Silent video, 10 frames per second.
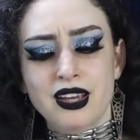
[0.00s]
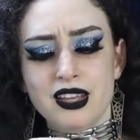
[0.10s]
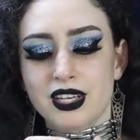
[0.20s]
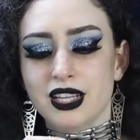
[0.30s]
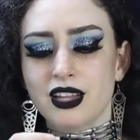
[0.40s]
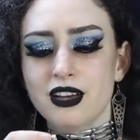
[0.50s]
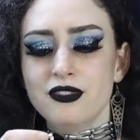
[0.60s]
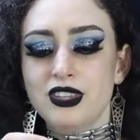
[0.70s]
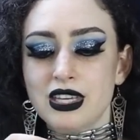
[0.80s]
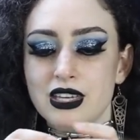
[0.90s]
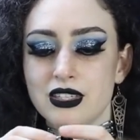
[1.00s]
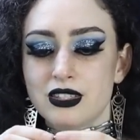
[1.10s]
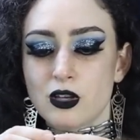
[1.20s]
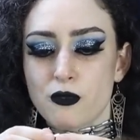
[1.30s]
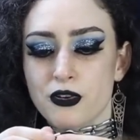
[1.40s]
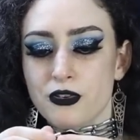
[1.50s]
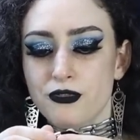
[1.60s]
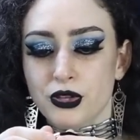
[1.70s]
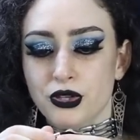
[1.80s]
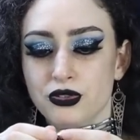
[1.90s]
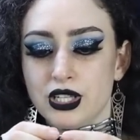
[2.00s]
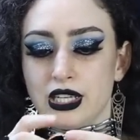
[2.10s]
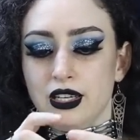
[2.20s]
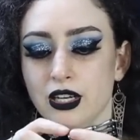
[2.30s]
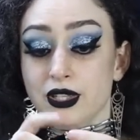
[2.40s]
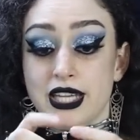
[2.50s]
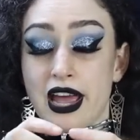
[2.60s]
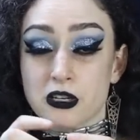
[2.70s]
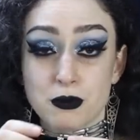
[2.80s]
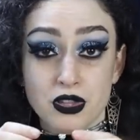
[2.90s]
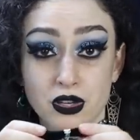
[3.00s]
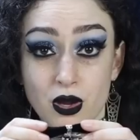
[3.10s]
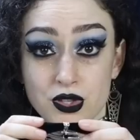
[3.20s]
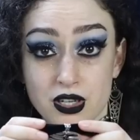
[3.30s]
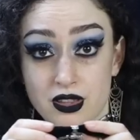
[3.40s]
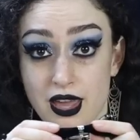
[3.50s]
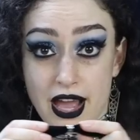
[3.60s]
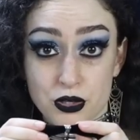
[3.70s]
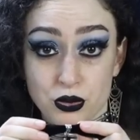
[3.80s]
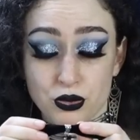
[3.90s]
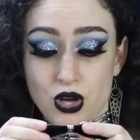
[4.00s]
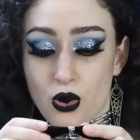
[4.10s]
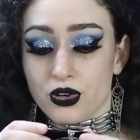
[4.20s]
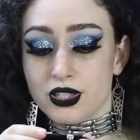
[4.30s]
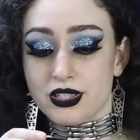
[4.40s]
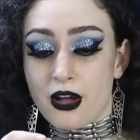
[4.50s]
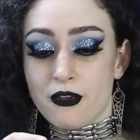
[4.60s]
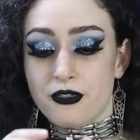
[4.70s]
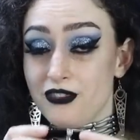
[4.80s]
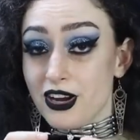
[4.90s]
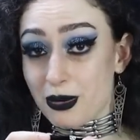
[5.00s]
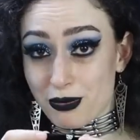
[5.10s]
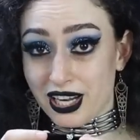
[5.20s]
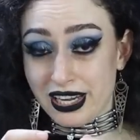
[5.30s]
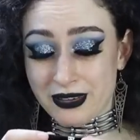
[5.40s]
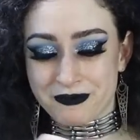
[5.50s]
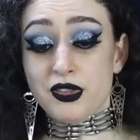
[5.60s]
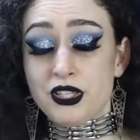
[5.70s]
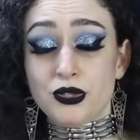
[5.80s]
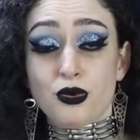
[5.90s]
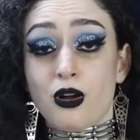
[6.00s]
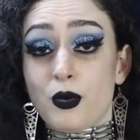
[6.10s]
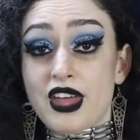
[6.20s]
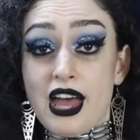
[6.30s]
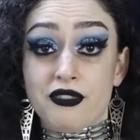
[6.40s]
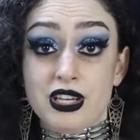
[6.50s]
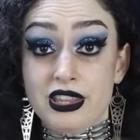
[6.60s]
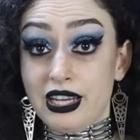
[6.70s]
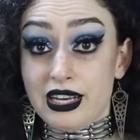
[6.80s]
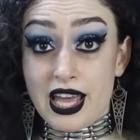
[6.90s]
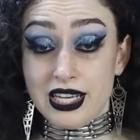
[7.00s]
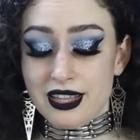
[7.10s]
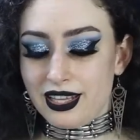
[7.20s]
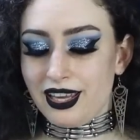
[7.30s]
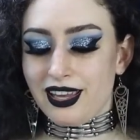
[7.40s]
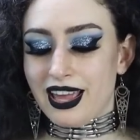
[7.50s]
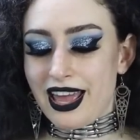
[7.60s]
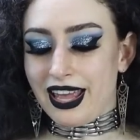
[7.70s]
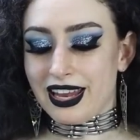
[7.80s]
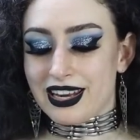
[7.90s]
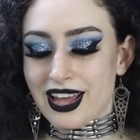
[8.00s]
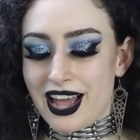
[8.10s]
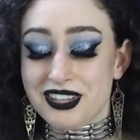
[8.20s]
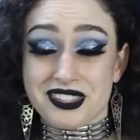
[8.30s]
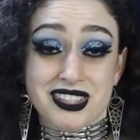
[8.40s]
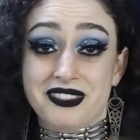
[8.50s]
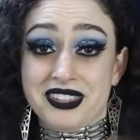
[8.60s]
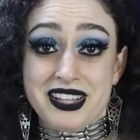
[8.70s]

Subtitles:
And then I love the silver filigree, you know, attachment that goes onto the actual choker itself. Very pretty. But this will go with everything and anything, and I just love it.